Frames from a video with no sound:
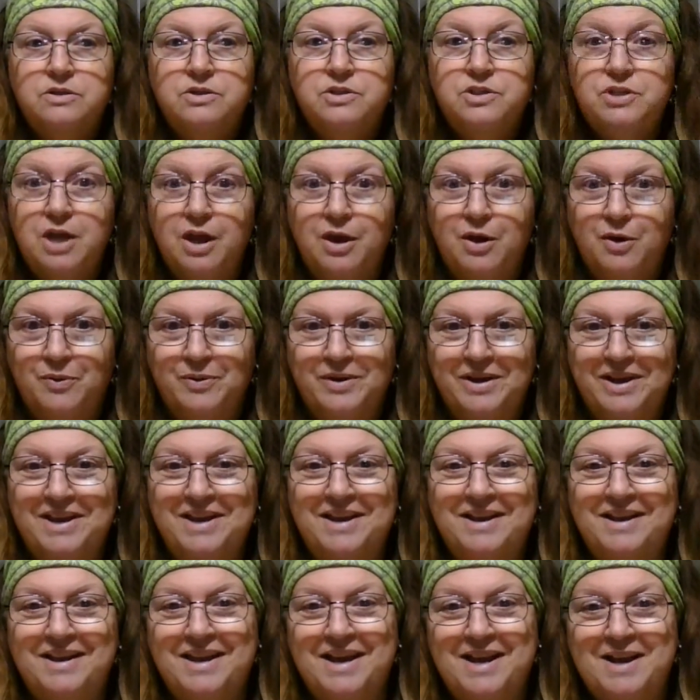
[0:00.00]
So,
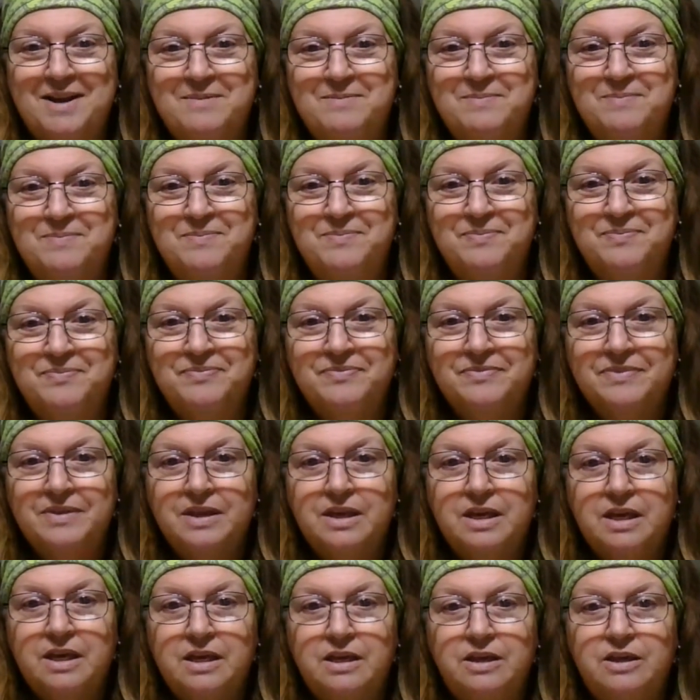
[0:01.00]

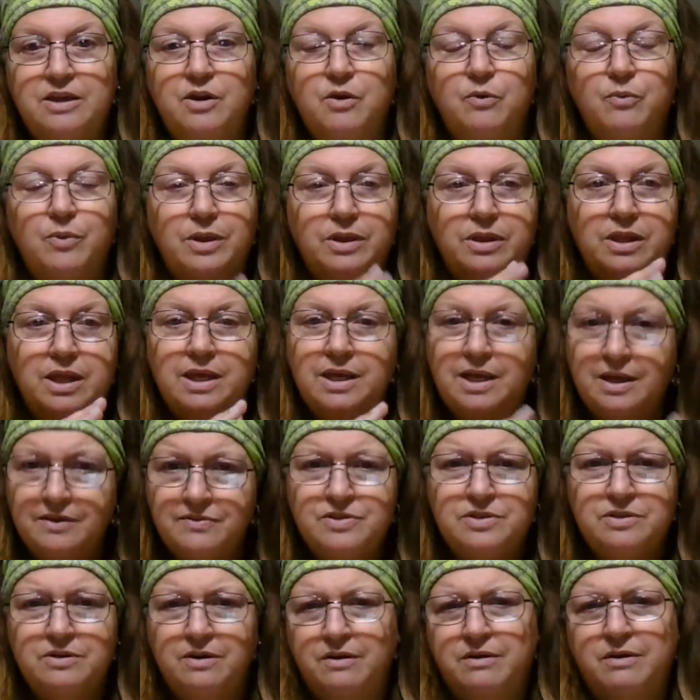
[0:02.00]
it
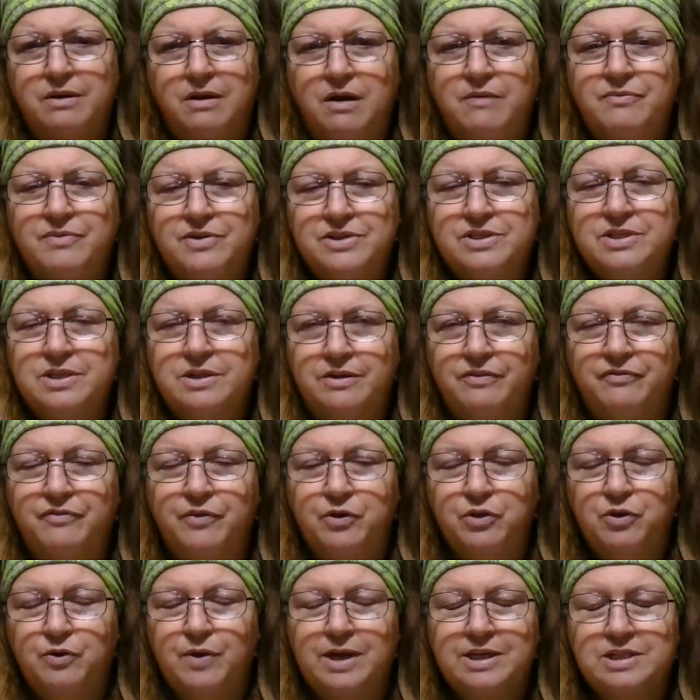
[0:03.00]
gives obviously a
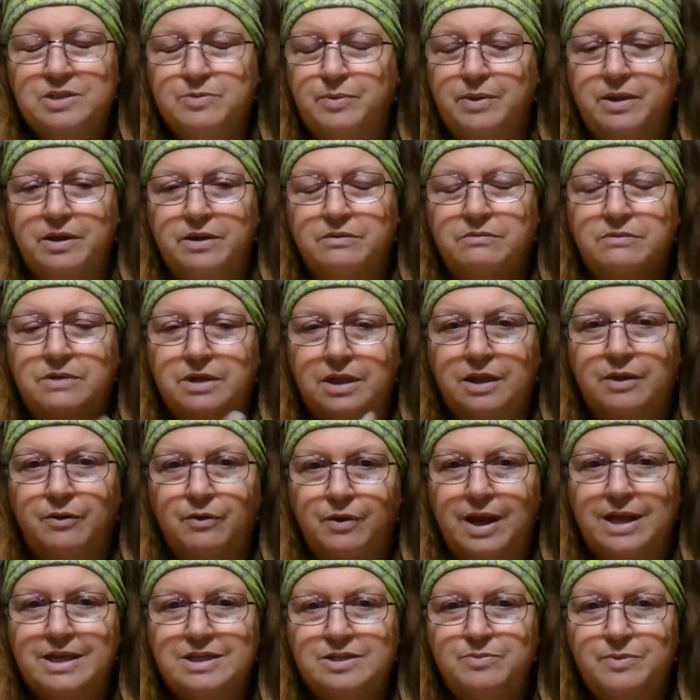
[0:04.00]
further, a
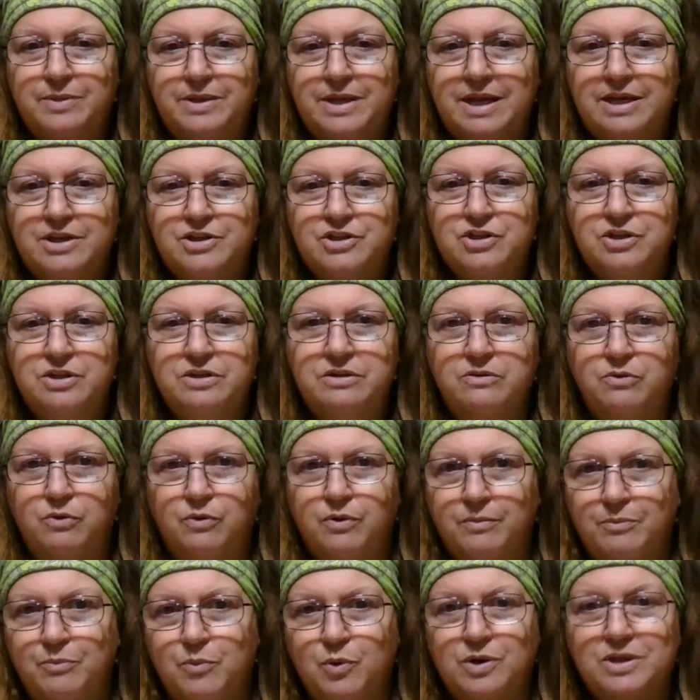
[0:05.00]
clearer explanation,
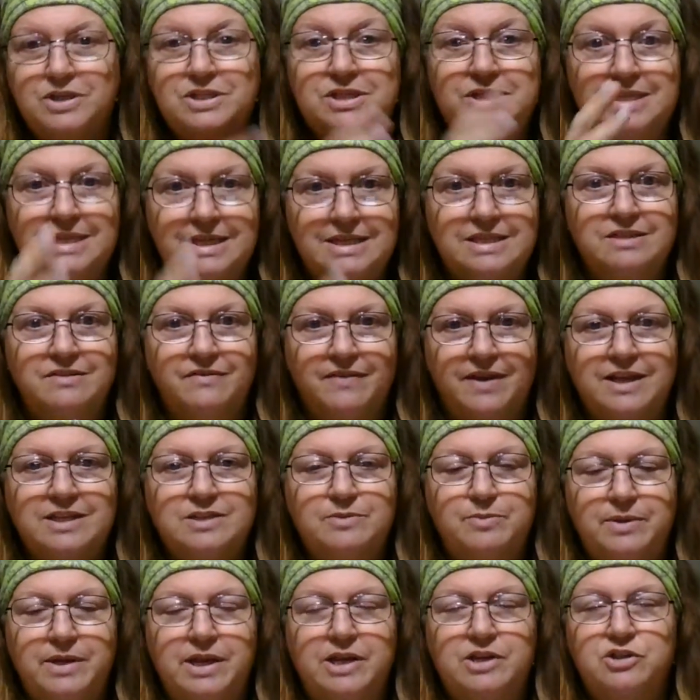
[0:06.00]
or a more extensive
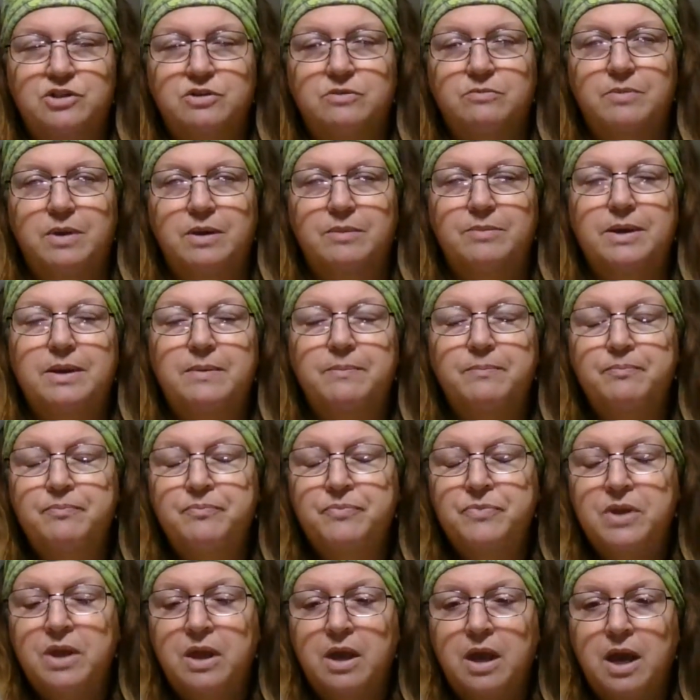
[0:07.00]
explanation maybe,
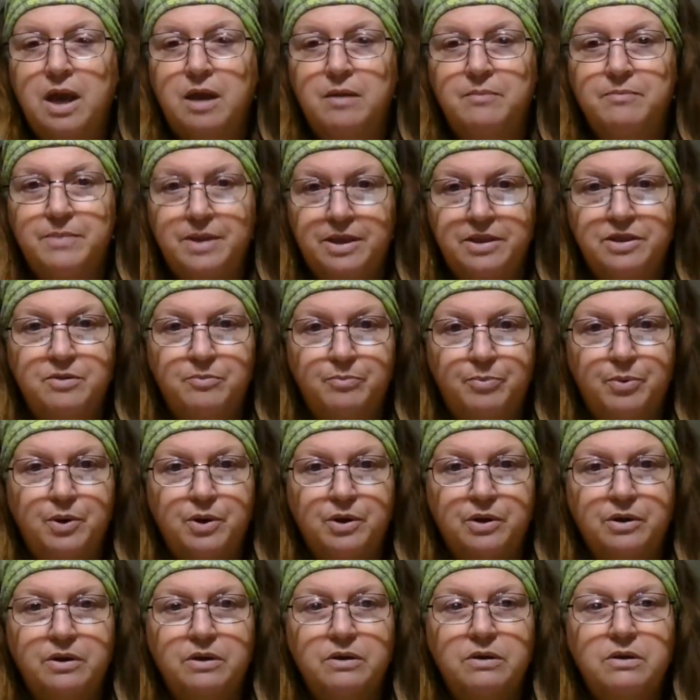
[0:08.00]
in the
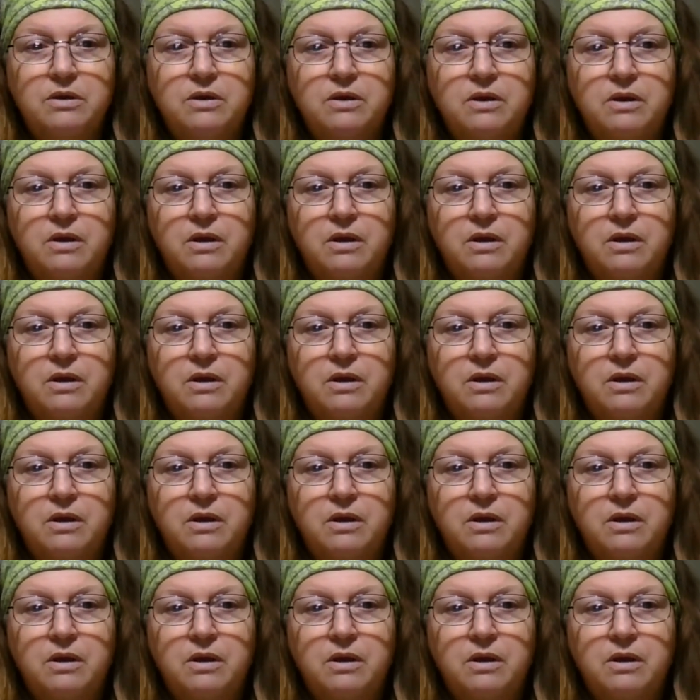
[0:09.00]
book,